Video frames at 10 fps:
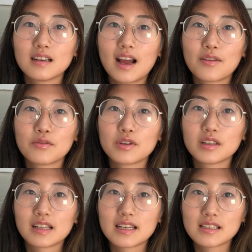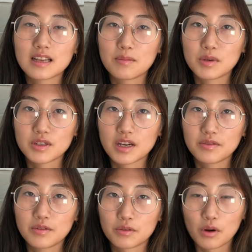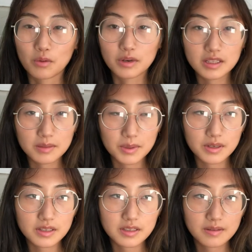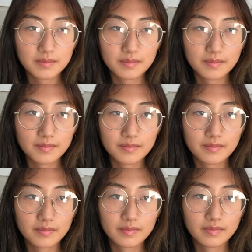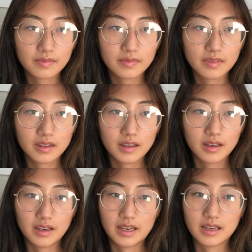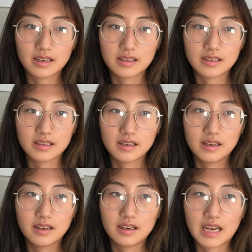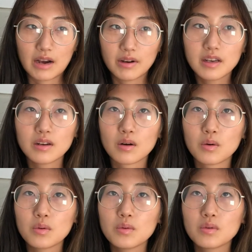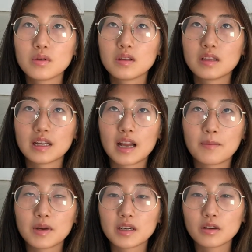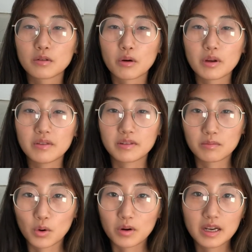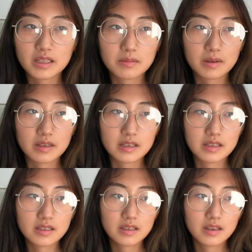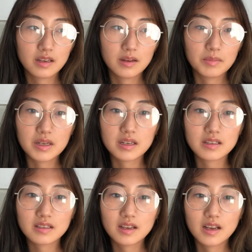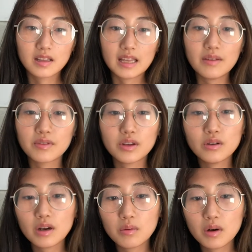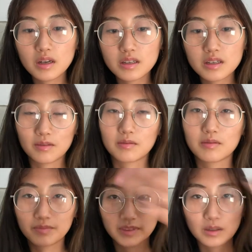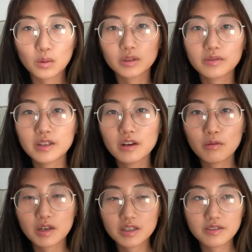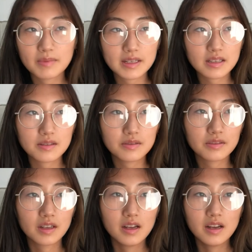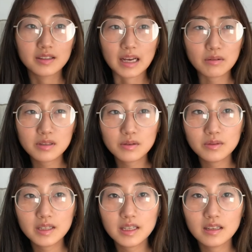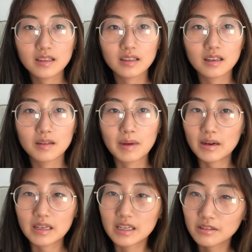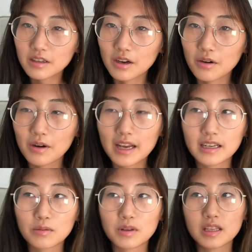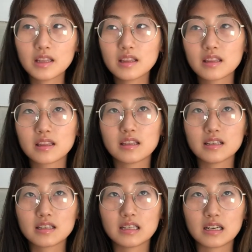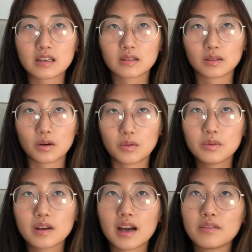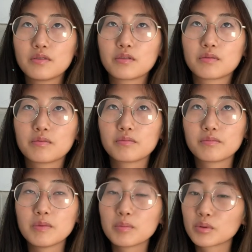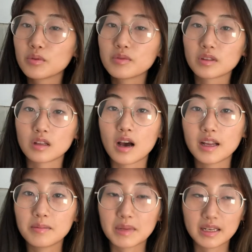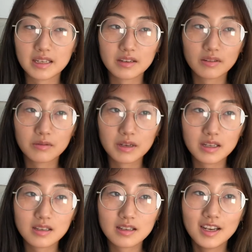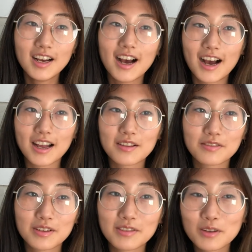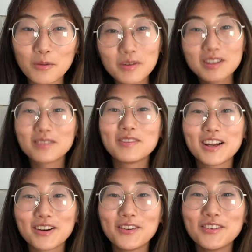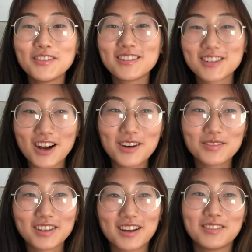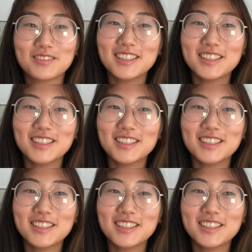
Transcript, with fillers: I've realized how much I've grown as a person. And now I know that I'm gonna grow even more as a person because that video I watched, the older video I watched of myself, that was only about a year ago and within this year alone I've improved a lot in many different ways. I've even opened up my own shop, um,